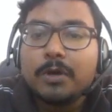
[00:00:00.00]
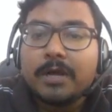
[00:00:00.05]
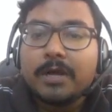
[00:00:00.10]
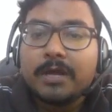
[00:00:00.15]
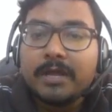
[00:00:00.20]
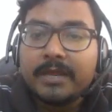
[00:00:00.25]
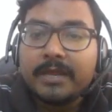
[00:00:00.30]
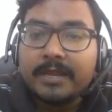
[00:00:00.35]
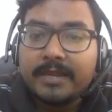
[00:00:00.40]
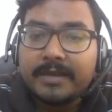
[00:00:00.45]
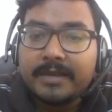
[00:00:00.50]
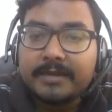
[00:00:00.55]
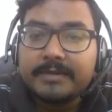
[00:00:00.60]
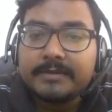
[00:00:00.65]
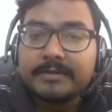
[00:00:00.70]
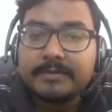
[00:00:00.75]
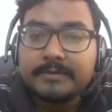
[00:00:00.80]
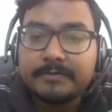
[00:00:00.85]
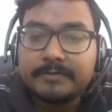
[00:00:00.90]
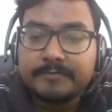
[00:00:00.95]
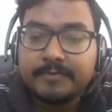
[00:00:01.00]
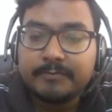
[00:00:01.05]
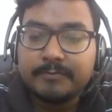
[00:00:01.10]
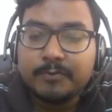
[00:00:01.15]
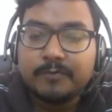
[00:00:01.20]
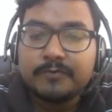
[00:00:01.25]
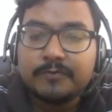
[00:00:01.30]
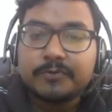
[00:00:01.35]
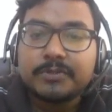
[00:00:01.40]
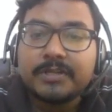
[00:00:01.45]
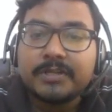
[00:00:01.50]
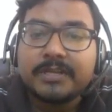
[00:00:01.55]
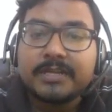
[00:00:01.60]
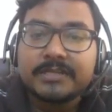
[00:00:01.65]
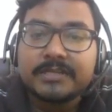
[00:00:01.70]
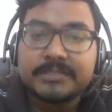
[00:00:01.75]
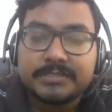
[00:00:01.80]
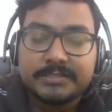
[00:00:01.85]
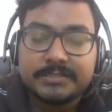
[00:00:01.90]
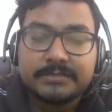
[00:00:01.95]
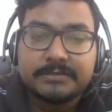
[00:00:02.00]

ahead, we move to the next